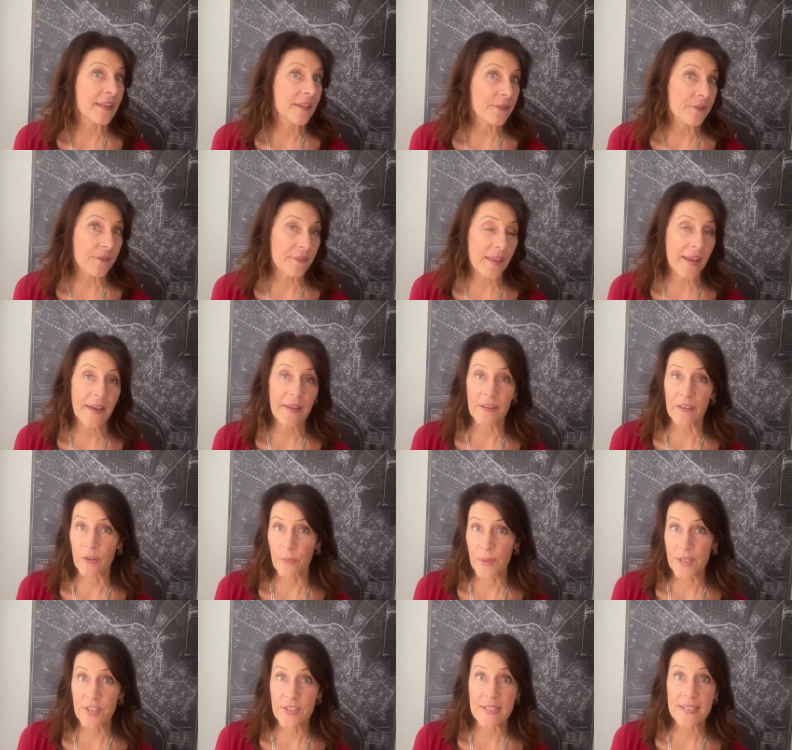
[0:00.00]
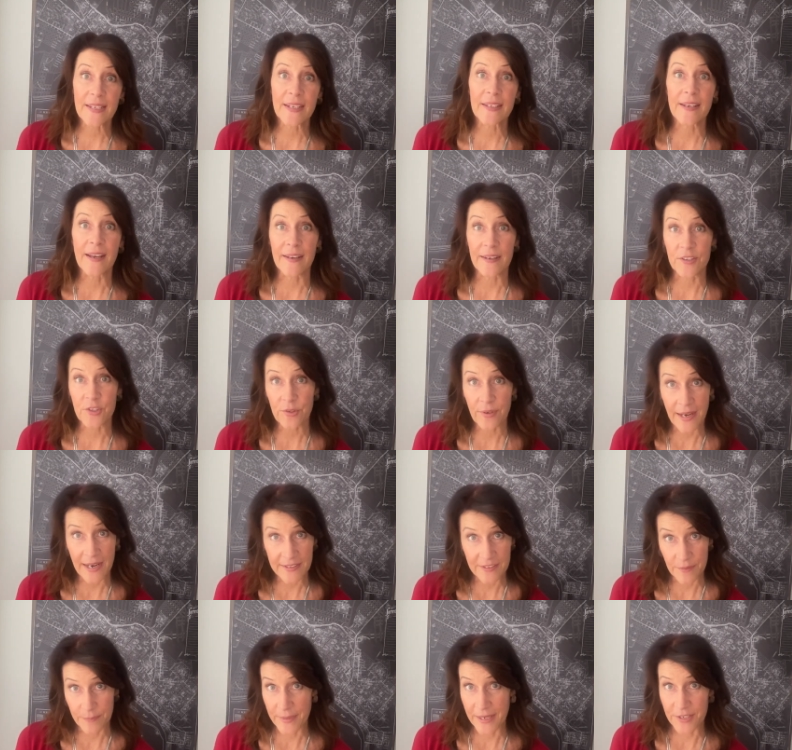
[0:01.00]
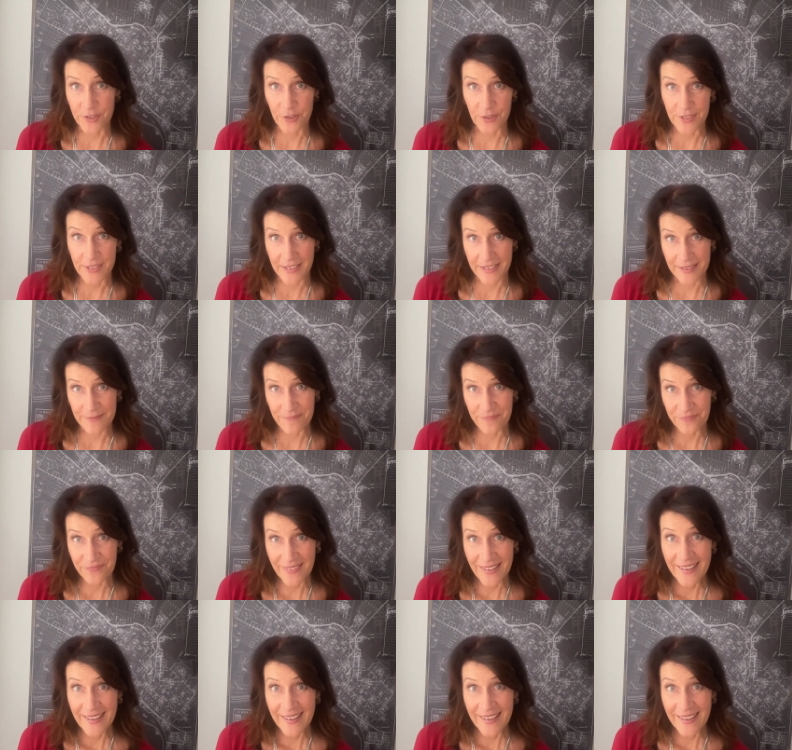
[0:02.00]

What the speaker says: Either that or we just cannot attract a major team.